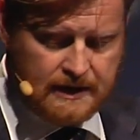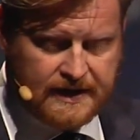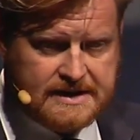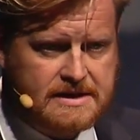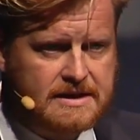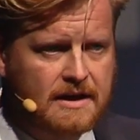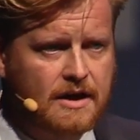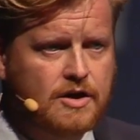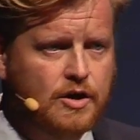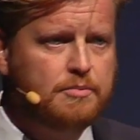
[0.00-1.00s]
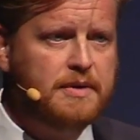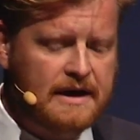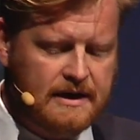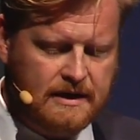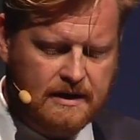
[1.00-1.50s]
This could
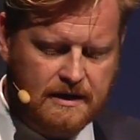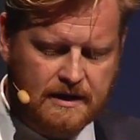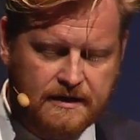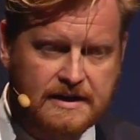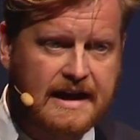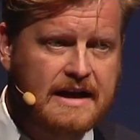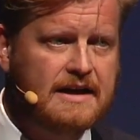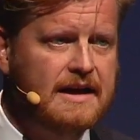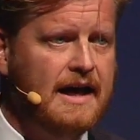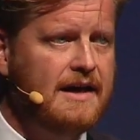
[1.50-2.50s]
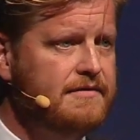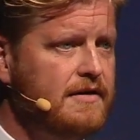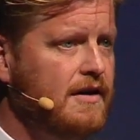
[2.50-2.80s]
be the daily life